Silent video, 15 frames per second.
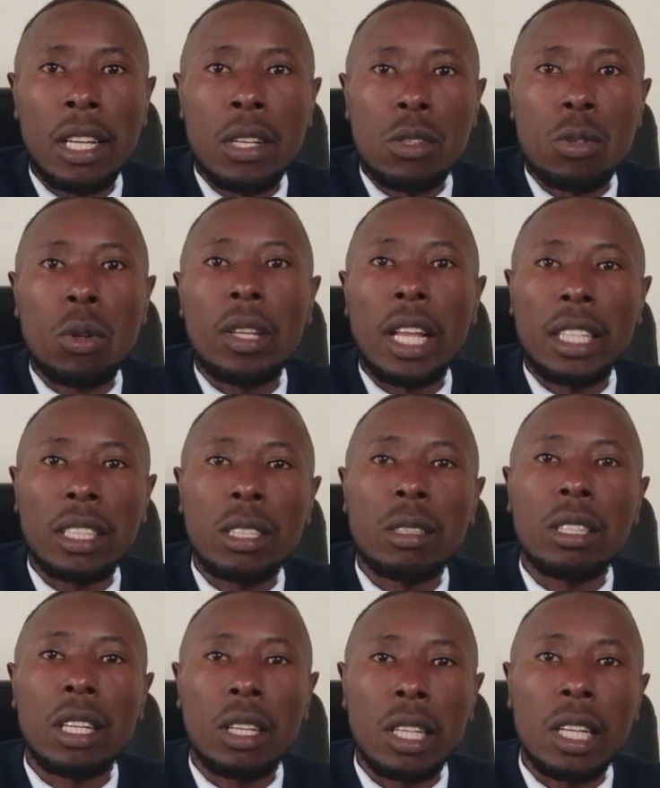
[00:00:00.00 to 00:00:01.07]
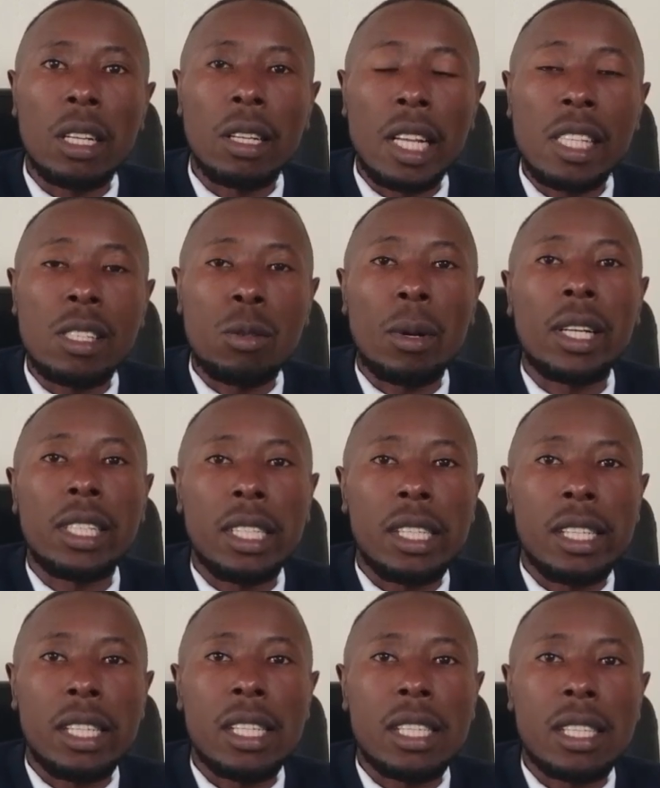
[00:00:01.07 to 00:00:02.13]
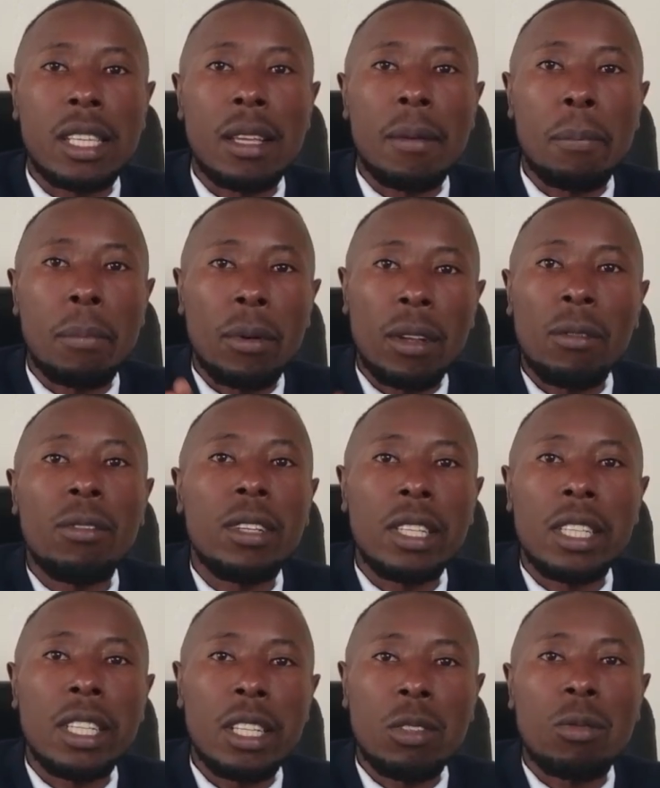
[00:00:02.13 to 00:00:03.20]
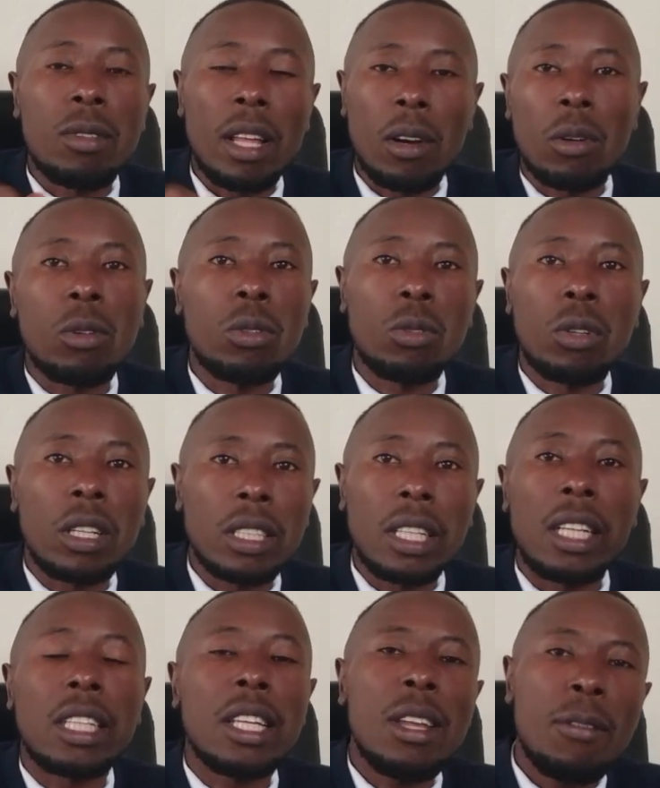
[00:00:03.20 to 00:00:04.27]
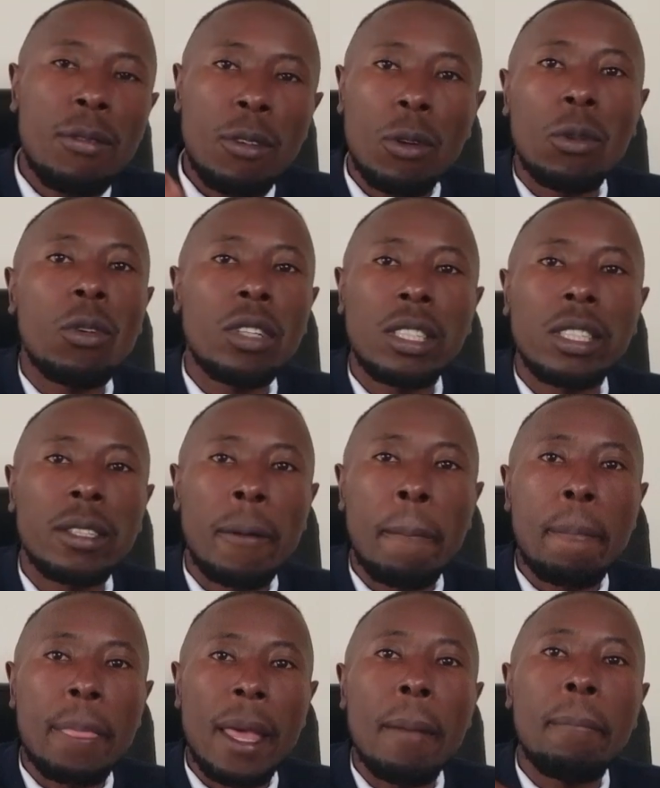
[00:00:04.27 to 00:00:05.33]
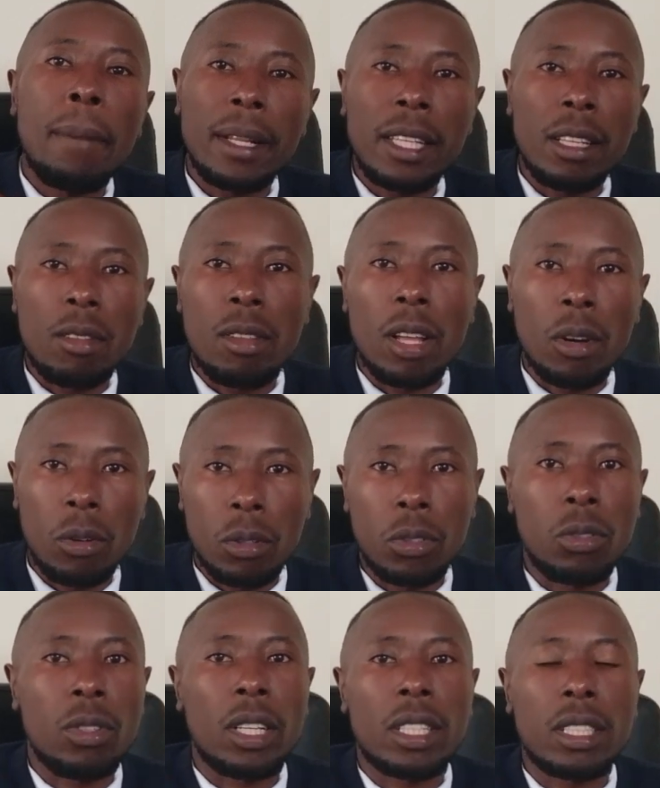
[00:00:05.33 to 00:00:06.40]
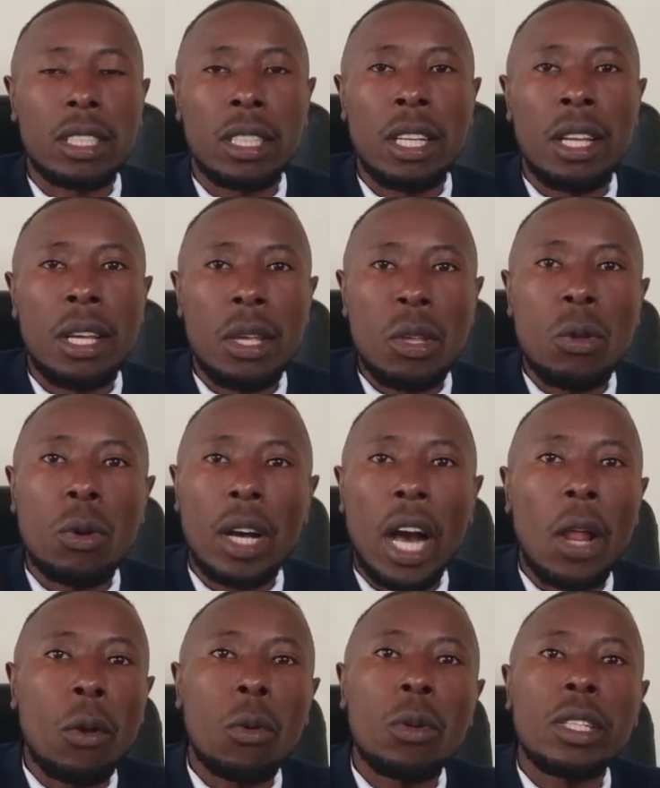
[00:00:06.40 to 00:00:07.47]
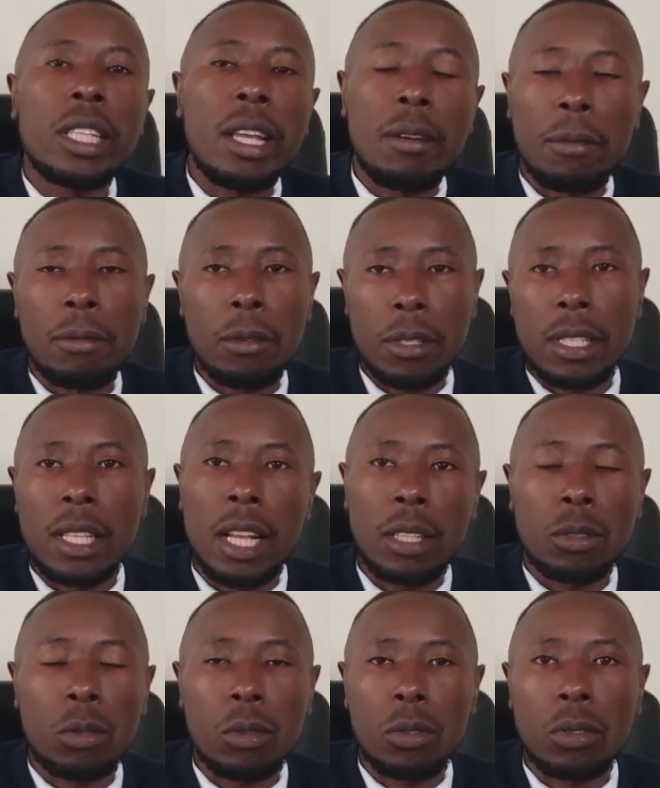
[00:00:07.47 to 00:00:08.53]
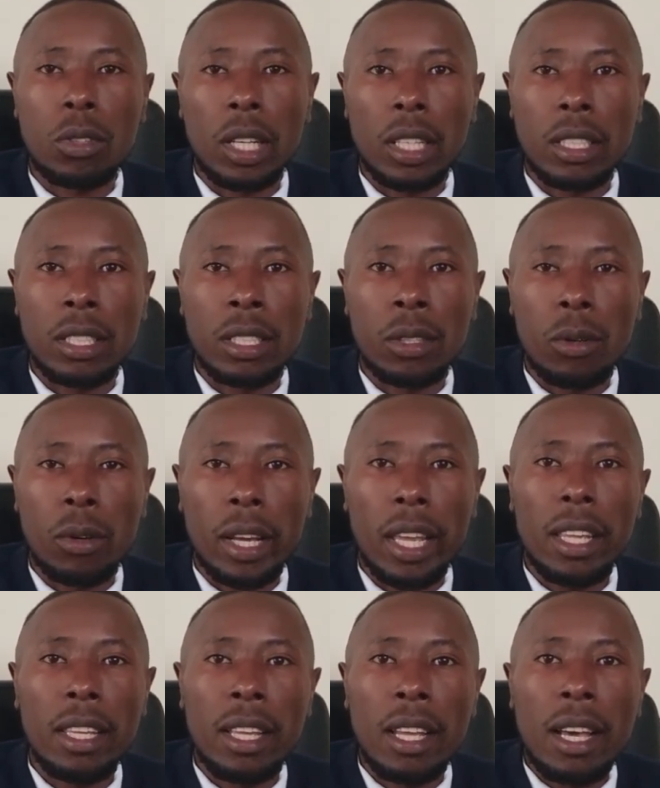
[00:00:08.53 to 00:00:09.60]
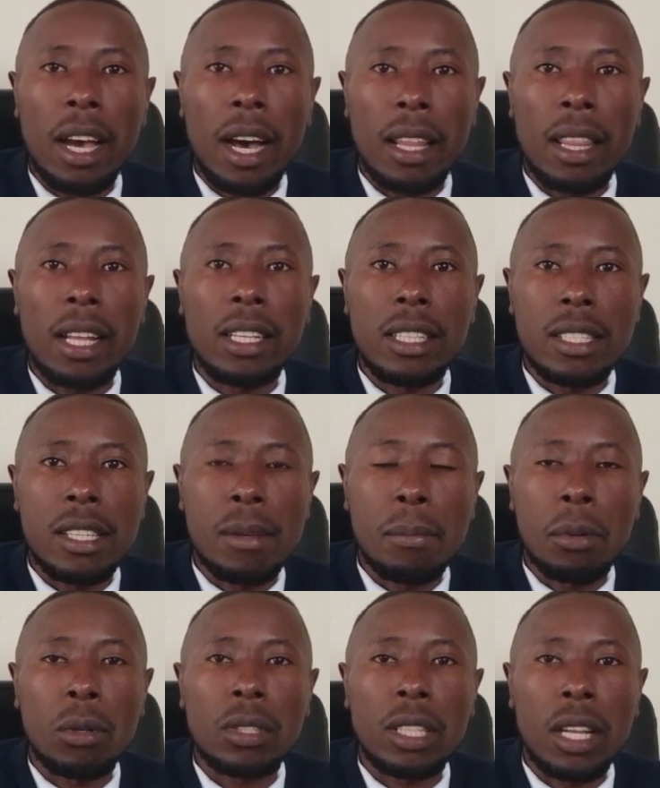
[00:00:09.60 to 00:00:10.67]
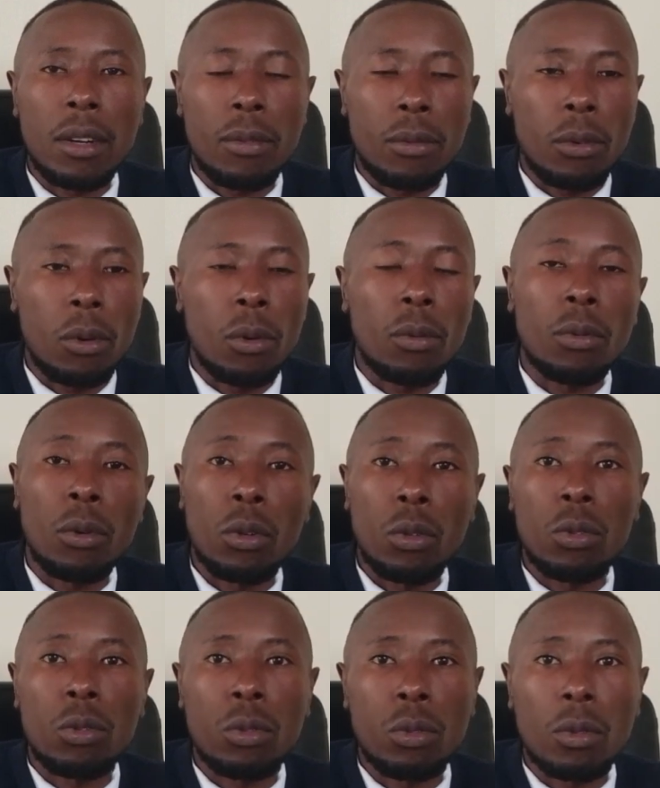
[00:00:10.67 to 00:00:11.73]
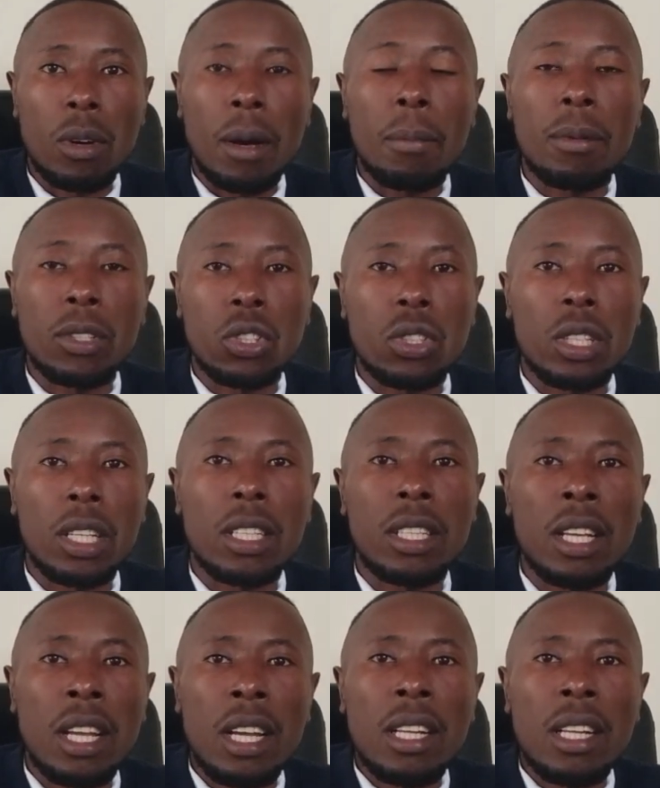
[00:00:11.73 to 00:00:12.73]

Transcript: So that is what it is, privity to the contract. That if you're not a party to the contract, you cannot enforce that contract. Okay, that is important for you to appreciate.